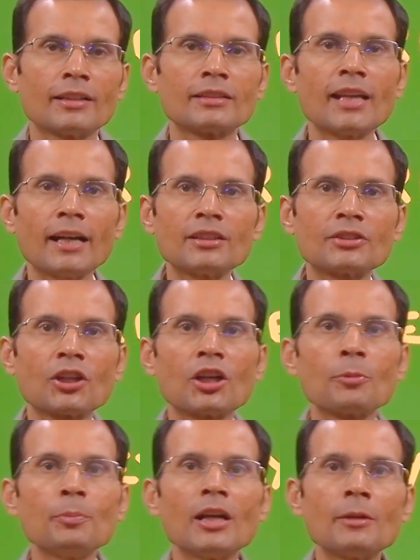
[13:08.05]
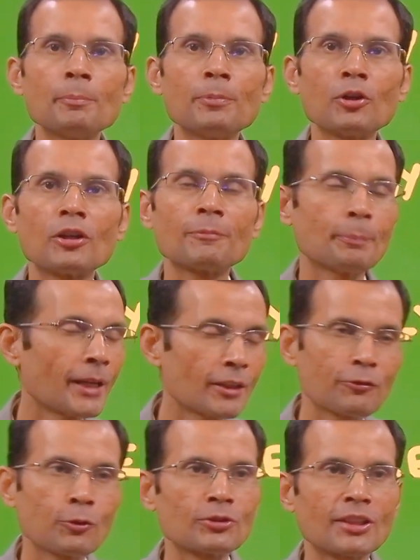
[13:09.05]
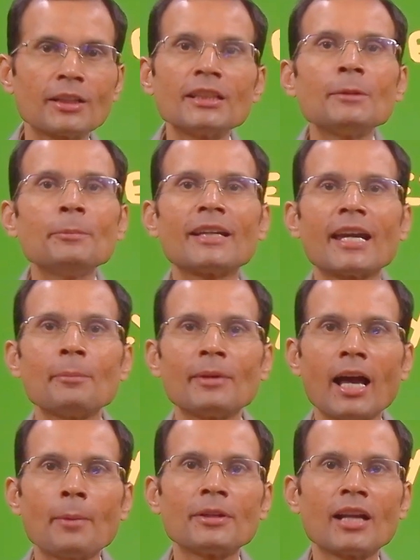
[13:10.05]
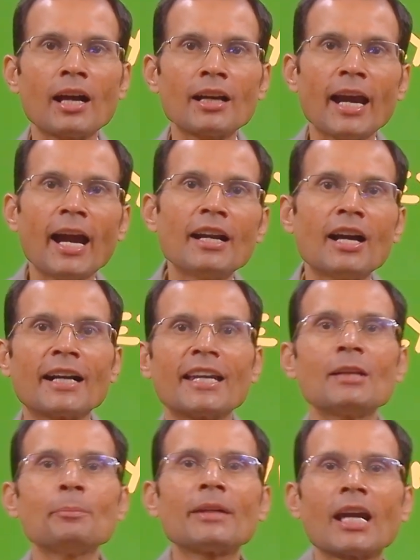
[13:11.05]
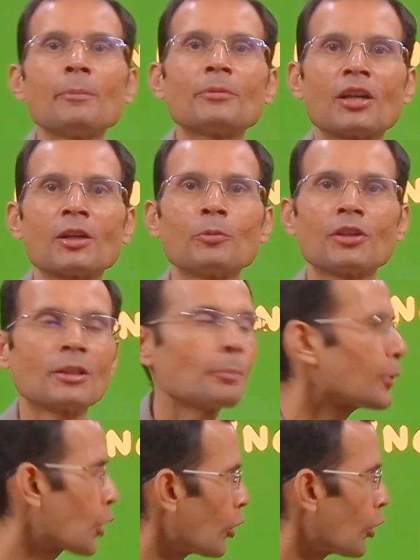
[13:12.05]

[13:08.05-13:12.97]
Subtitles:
that the turbulent blood flow suddenly became laminar and again became turbulent